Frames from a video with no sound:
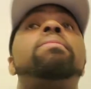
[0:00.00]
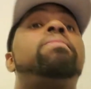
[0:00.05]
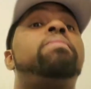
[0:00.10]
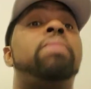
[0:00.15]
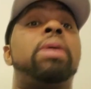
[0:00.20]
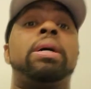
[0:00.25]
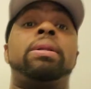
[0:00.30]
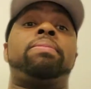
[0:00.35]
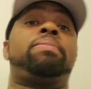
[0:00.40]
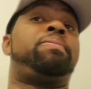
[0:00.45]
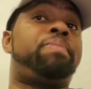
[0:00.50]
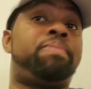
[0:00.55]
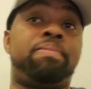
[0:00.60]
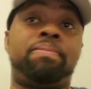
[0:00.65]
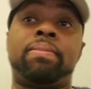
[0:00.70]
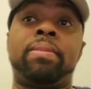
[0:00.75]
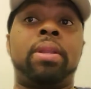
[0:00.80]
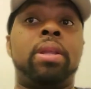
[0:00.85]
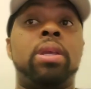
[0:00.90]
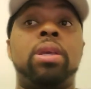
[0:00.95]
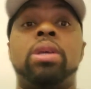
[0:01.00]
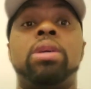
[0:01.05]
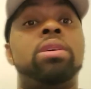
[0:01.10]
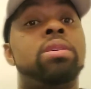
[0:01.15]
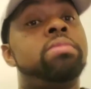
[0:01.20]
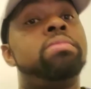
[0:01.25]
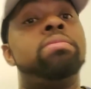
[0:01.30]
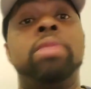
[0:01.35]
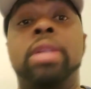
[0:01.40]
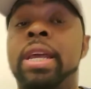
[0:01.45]
But
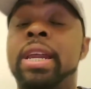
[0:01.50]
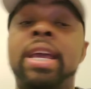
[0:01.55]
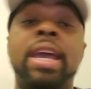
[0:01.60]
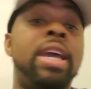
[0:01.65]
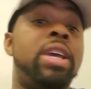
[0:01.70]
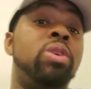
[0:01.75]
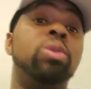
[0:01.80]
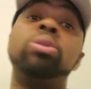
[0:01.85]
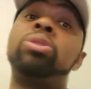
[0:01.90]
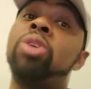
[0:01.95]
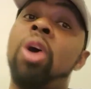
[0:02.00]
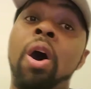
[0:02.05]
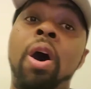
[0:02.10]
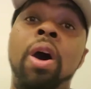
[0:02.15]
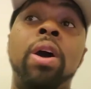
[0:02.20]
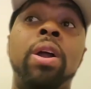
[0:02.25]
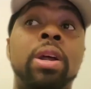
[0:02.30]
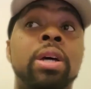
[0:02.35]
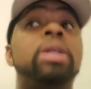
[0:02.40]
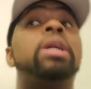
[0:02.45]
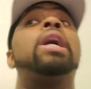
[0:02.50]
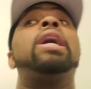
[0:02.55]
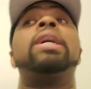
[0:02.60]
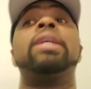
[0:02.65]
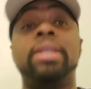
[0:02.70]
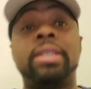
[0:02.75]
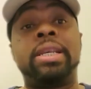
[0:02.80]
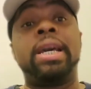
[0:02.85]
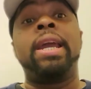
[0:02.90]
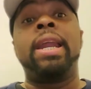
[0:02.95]
then again, you saw the
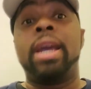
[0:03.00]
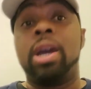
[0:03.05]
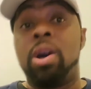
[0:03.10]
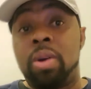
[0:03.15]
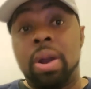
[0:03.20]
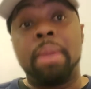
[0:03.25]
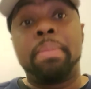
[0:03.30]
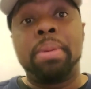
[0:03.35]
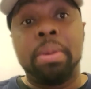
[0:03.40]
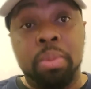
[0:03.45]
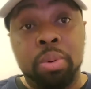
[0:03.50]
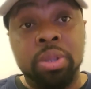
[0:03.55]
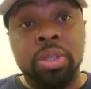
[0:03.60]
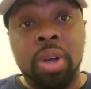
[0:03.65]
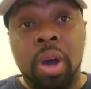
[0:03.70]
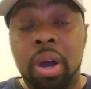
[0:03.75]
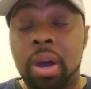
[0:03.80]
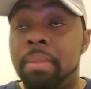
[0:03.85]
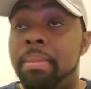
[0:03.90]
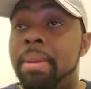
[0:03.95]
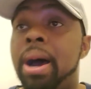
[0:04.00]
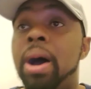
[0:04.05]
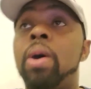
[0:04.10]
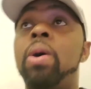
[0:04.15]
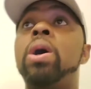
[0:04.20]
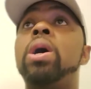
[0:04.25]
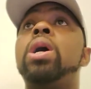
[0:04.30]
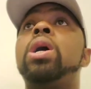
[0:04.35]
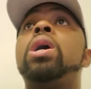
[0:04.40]
other Tannehill that people were talking about.